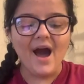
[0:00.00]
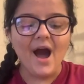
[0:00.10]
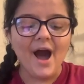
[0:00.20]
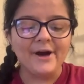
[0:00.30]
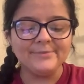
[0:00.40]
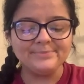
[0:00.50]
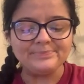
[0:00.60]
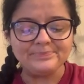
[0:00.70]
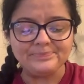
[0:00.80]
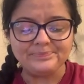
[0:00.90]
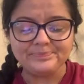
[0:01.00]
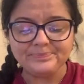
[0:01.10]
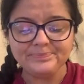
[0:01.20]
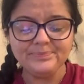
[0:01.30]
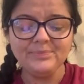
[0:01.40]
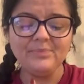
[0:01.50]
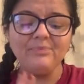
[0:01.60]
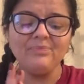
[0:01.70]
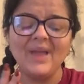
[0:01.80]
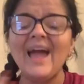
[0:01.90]

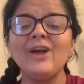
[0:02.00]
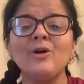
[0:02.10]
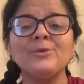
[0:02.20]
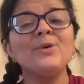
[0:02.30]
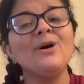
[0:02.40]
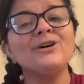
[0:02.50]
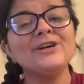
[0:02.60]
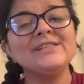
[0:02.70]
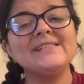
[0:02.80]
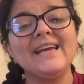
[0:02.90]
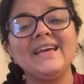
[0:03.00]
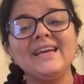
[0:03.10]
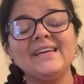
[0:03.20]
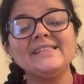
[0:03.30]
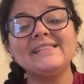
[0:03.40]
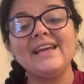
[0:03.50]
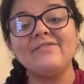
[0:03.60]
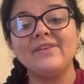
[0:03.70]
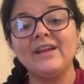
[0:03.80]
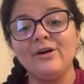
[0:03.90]
I hope you all are staying safe
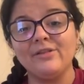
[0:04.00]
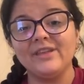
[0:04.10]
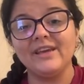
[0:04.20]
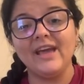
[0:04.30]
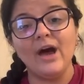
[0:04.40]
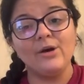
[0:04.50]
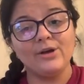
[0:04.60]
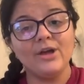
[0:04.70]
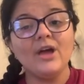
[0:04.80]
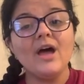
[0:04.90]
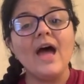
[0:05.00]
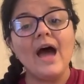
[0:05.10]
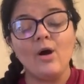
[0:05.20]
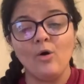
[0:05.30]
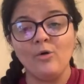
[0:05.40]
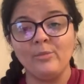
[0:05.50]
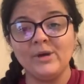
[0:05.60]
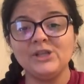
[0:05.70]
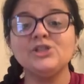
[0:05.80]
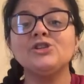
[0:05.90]
and healthy at home.
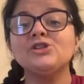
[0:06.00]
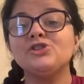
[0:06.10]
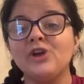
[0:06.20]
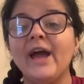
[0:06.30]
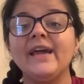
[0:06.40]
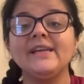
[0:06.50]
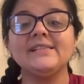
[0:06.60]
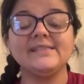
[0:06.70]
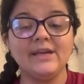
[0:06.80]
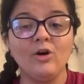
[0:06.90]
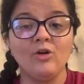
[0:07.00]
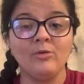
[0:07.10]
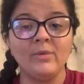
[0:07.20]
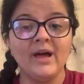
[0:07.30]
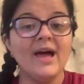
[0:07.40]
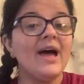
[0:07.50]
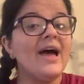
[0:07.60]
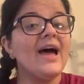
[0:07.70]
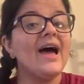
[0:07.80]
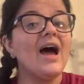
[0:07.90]
Try to stay home
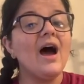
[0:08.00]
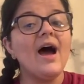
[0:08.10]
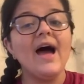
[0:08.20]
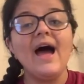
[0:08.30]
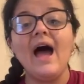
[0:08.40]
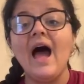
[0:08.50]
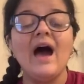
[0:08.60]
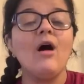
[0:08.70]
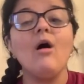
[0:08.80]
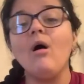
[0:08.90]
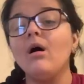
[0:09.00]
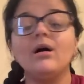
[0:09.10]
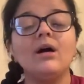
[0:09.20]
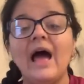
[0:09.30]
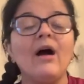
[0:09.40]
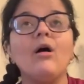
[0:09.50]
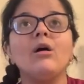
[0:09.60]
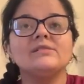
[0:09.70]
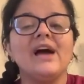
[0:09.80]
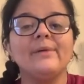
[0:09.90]
at
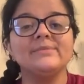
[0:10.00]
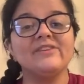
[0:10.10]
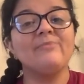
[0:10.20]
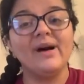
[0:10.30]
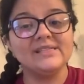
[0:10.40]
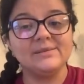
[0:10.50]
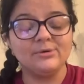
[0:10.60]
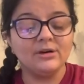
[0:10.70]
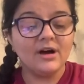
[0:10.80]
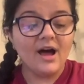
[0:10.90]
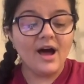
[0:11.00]
all times if possible.